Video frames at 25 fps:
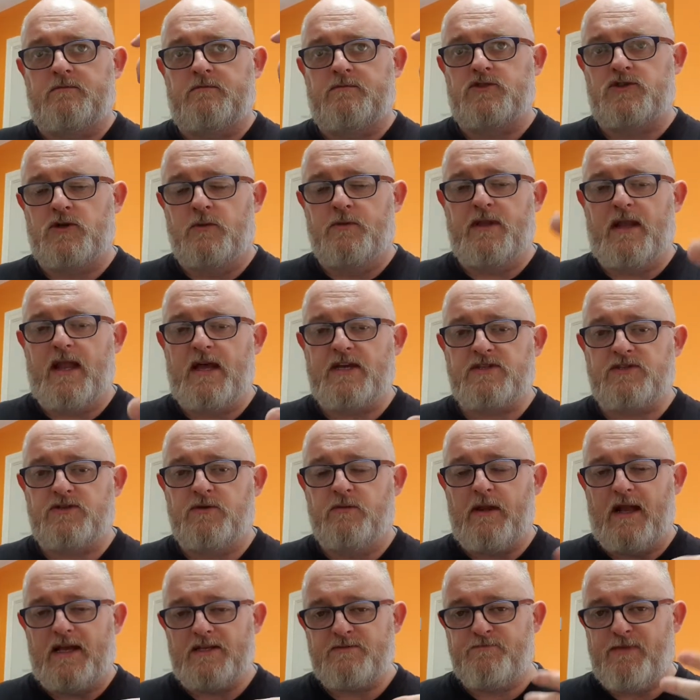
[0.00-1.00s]
Some of the
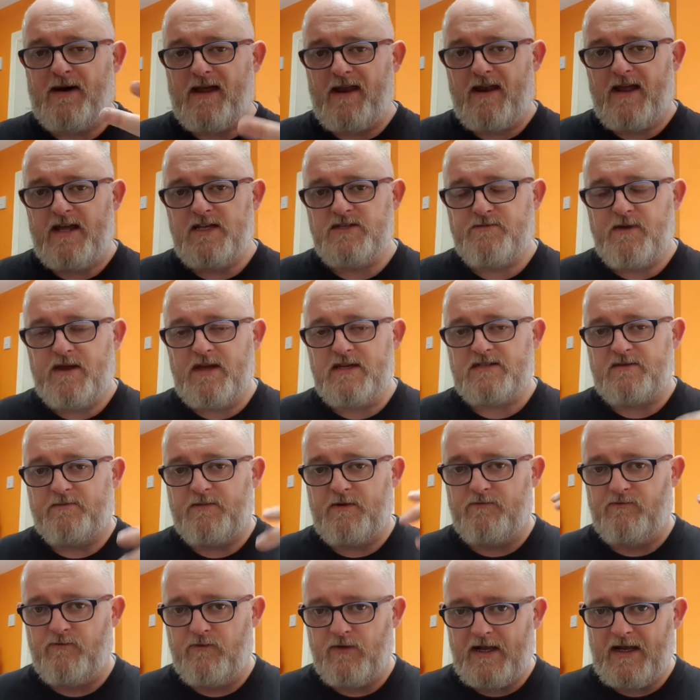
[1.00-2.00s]
last barrel-aged beers have
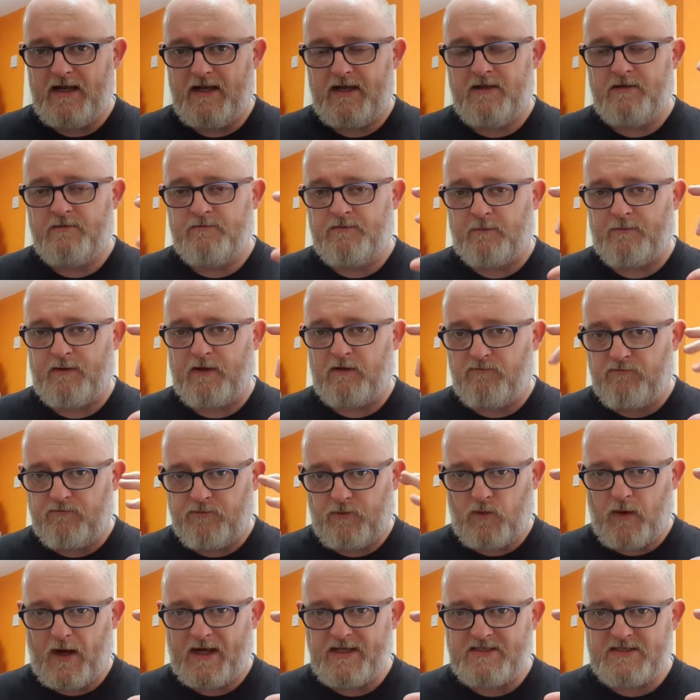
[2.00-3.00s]
been
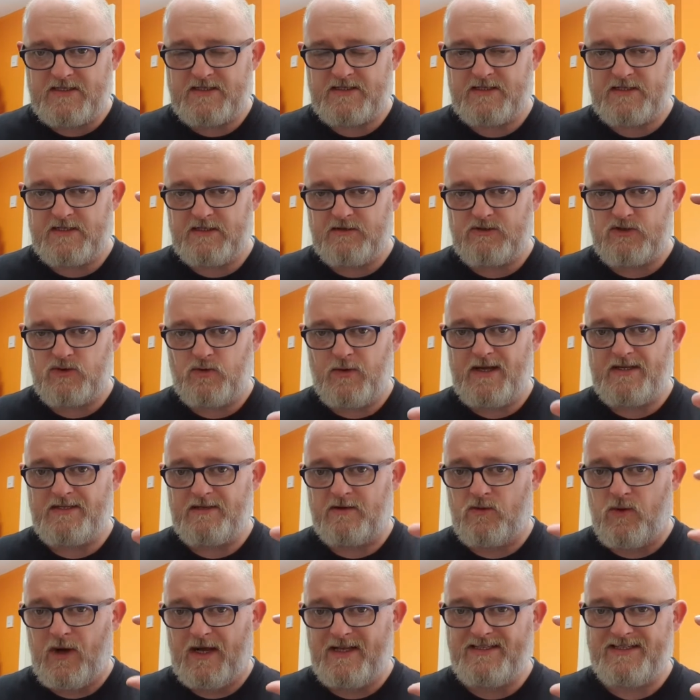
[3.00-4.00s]
quite sweet
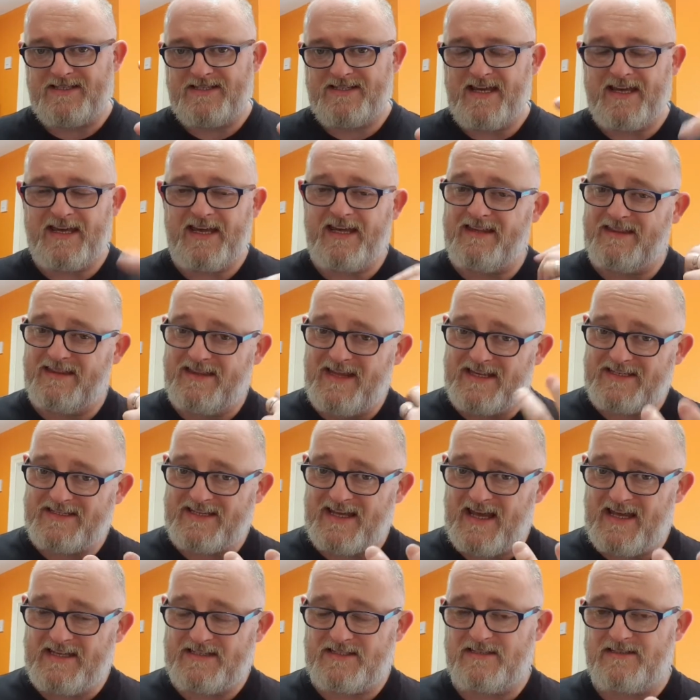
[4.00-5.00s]
and quite sticky.
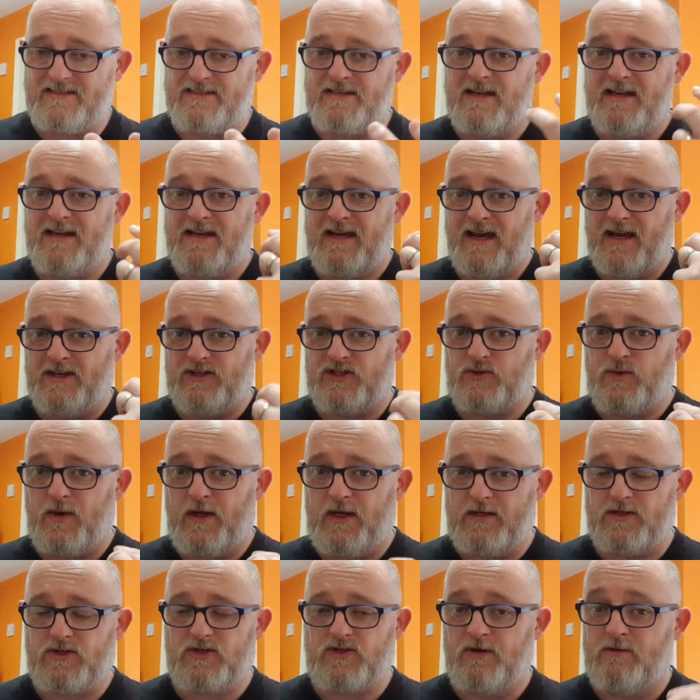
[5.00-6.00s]
This isn't as
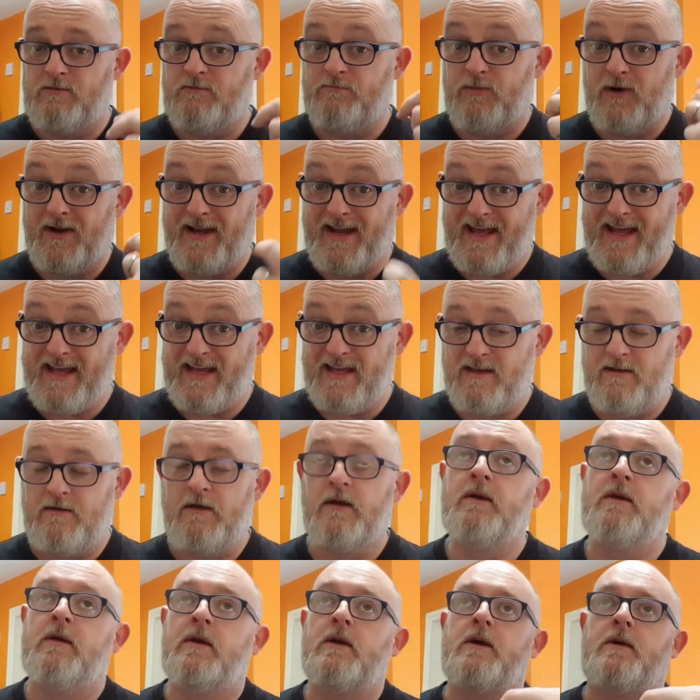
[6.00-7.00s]
sweet as some, but it
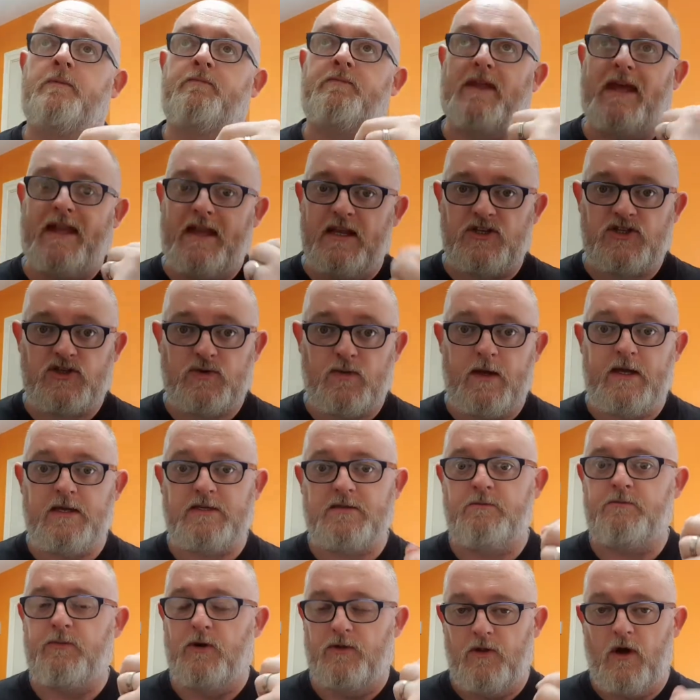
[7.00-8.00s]
is
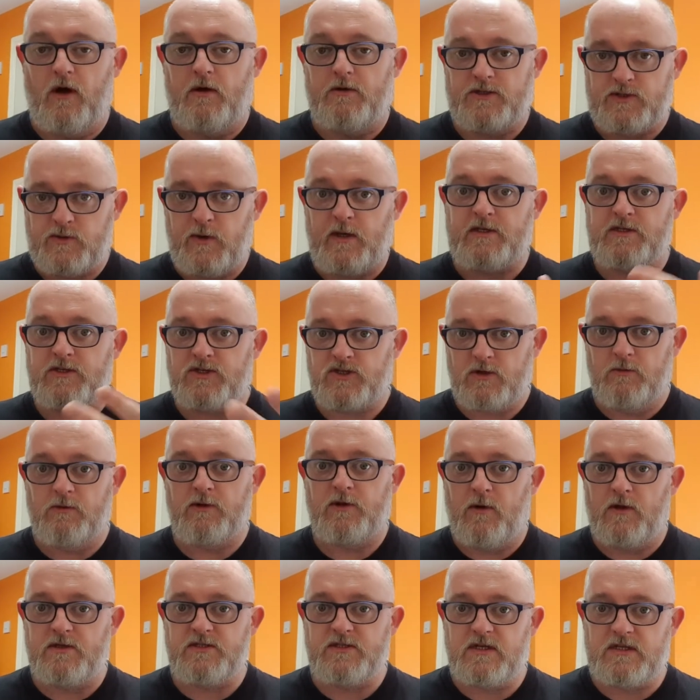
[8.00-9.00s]
sweet, but not as sweet as some of
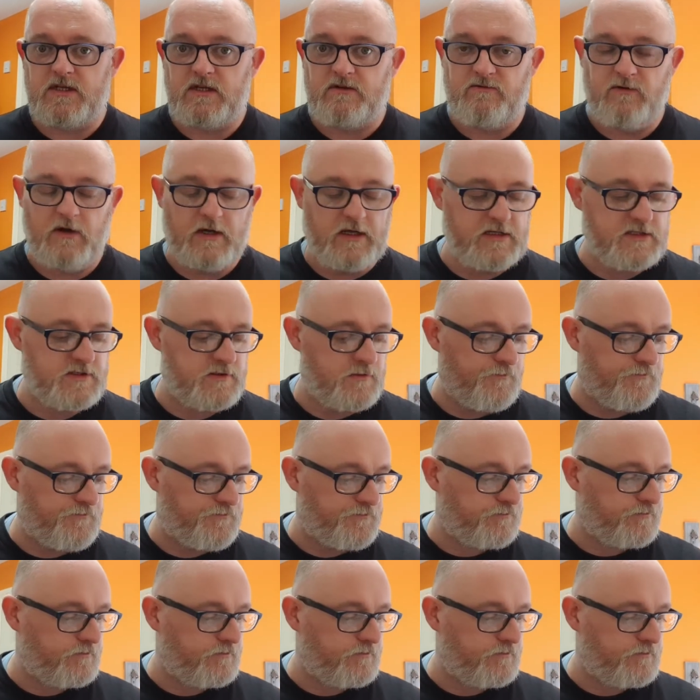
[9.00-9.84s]
the ones that they've released.